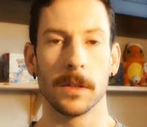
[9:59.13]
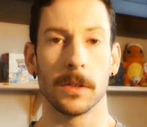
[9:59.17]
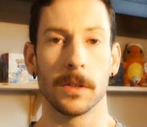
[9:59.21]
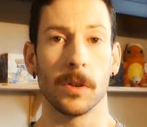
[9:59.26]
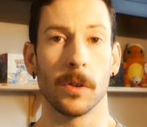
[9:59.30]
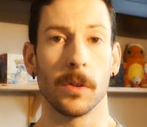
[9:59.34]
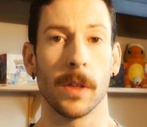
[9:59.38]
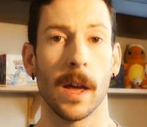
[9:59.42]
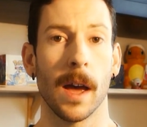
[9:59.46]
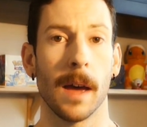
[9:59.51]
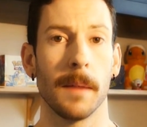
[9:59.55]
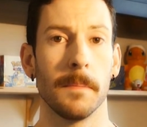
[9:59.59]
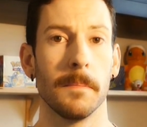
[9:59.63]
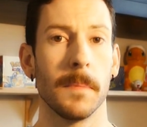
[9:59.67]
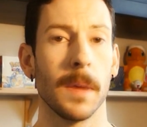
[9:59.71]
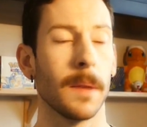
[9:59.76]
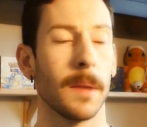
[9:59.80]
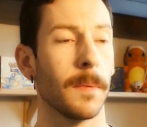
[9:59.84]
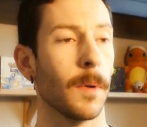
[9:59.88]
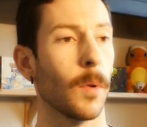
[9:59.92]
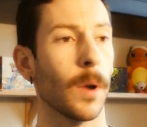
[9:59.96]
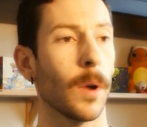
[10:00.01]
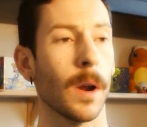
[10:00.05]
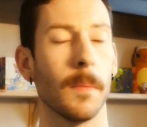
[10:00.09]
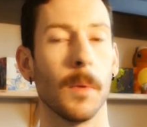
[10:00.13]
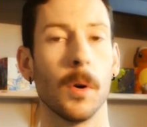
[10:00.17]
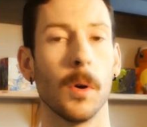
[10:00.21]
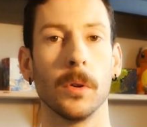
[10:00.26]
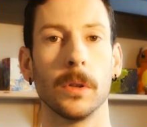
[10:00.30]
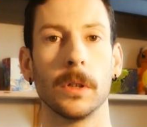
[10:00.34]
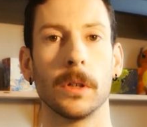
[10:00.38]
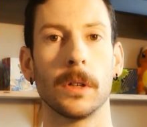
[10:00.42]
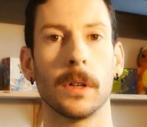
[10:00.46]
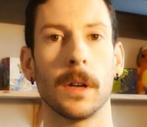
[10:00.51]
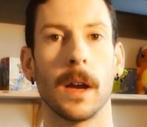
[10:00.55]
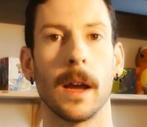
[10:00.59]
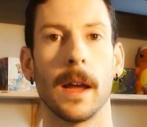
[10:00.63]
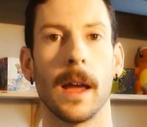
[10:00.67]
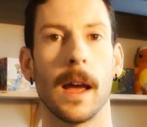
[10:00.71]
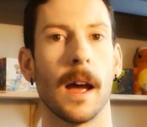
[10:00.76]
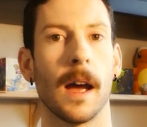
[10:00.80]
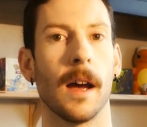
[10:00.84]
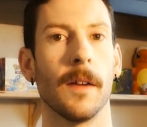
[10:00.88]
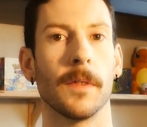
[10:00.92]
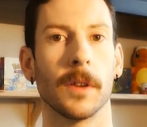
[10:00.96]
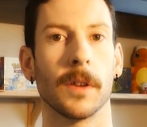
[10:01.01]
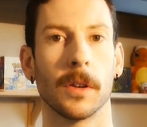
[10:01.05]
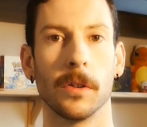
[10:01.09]
so that maybe when I'm older I
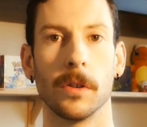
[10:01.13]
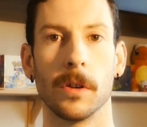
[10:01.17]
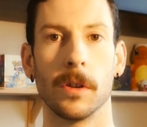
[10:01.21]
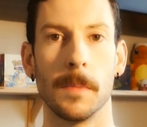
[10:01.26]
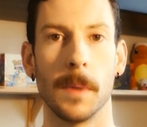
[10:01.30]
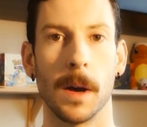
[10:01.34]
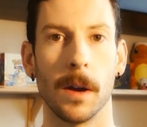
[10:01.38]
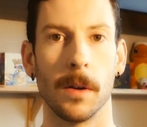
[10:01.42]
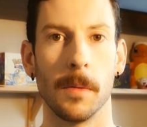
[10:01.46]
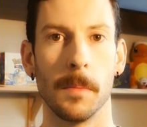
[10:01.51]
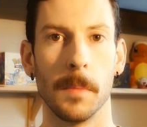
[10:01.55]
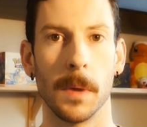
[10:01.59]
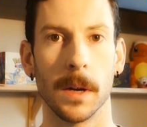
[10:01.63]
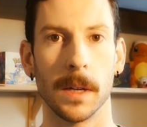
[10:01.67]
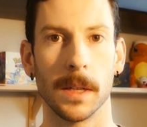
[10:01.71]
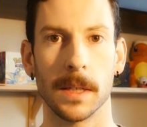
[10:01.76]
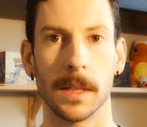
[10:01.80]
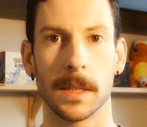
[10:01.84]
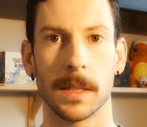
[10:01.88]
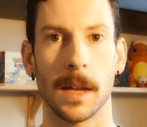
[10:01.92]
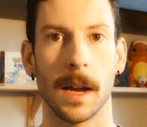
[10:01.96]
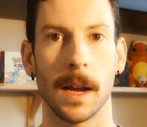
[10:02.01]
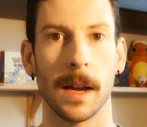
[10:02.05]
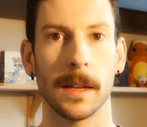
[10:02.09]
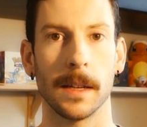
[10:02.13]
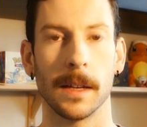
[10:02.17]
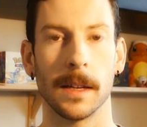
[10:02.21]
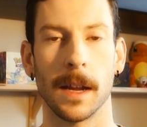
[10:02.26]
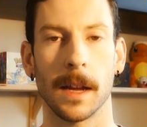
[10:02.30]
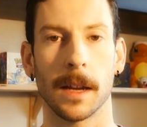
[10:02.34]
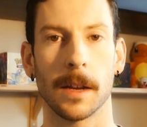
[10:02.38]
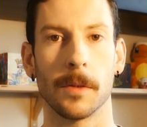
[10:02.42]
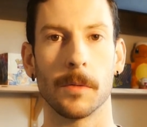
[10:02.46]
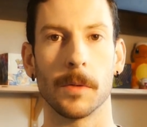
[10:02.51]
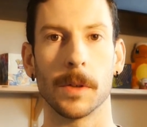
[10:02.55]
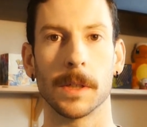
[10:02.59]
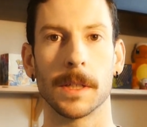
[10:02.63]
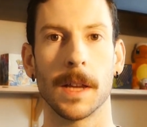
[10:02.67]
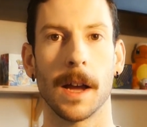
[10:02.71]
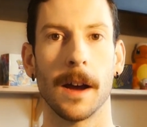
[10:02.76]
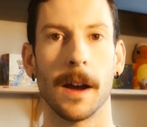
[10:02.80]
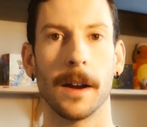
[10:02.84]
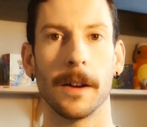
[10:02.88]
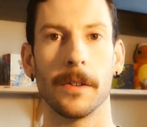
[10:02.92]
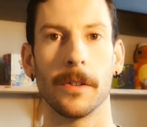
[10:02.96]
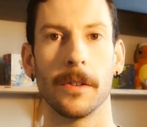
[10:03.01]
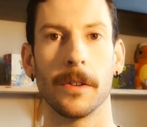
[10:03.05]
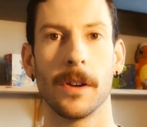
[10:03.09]
have a good amount of money aside and I can
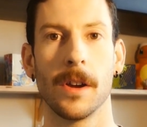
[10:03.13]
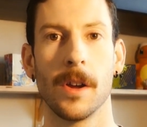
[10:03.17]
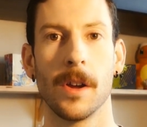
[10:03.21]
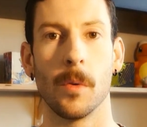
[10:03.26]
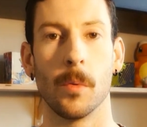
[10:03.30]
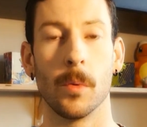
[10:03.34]
retire